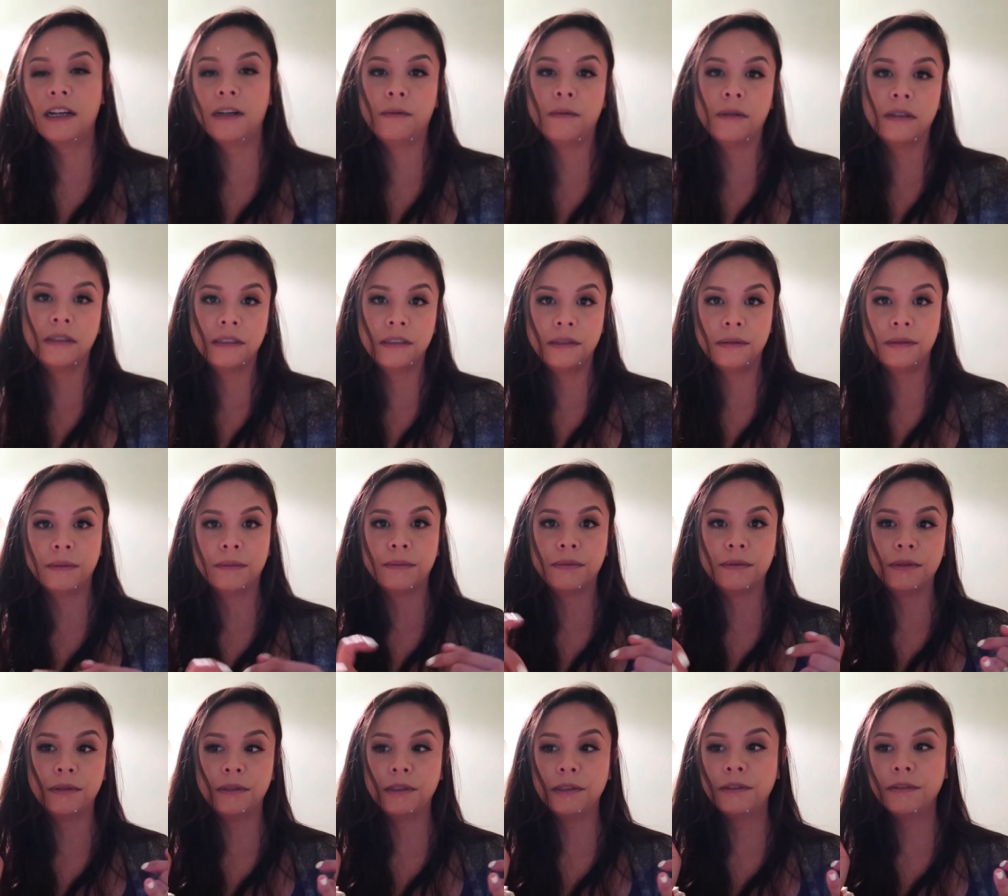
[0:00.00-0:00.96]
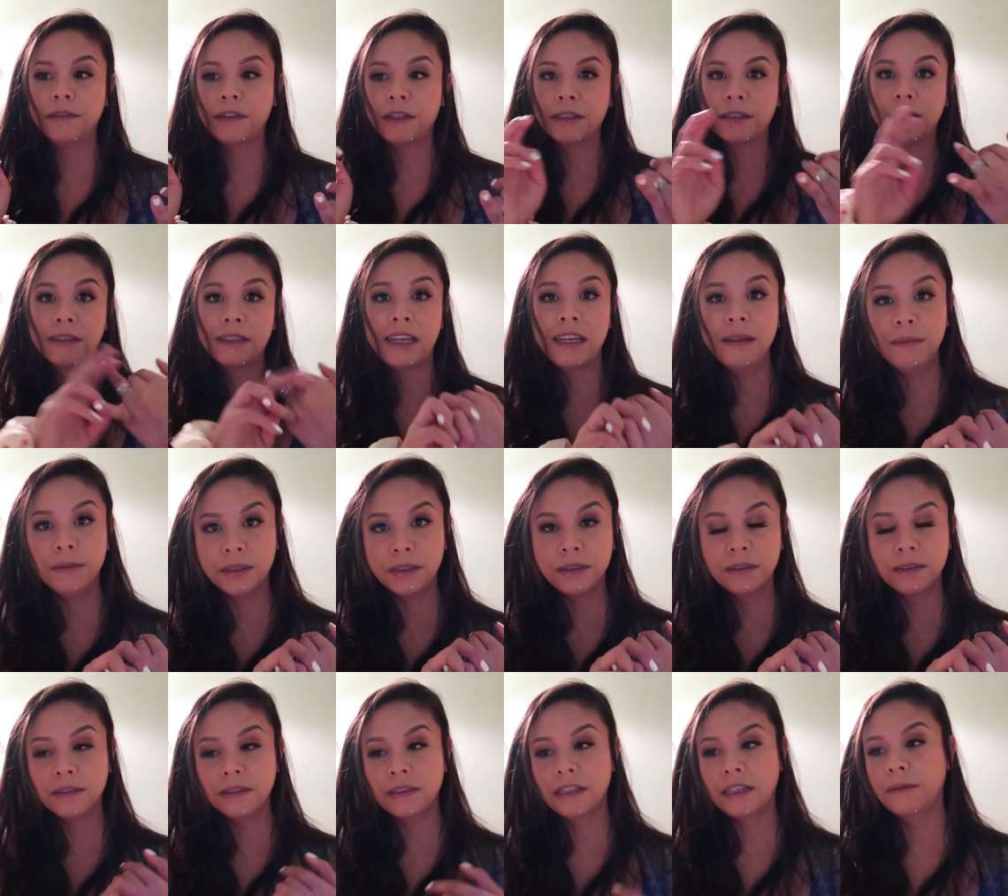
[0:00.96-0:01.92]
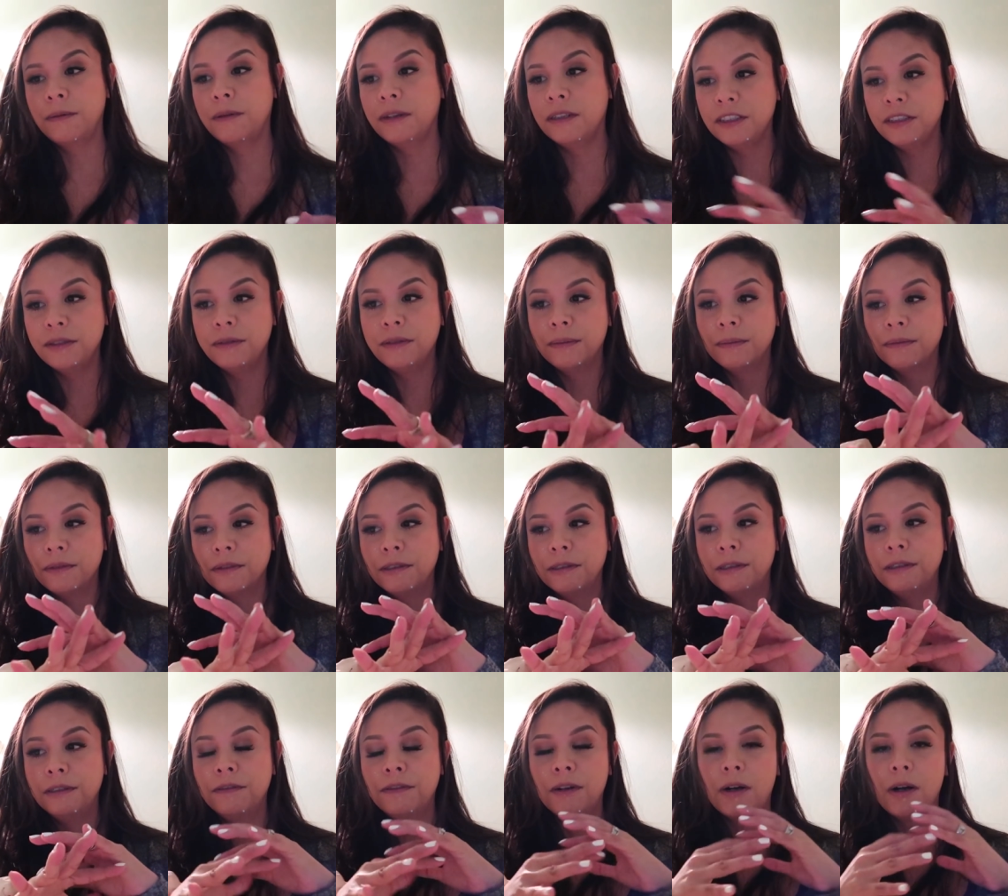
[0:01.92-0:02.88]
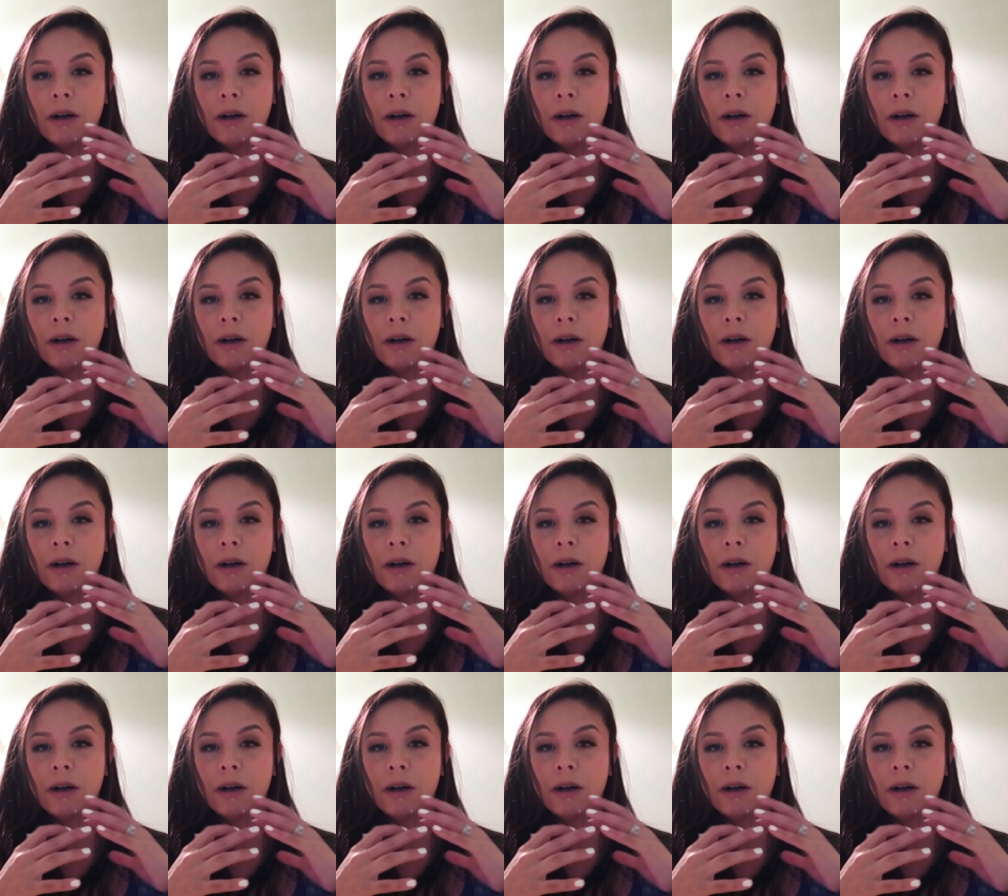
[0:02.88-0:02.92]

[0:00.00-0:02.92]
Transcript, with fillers: I want to improve our labels. I want to improve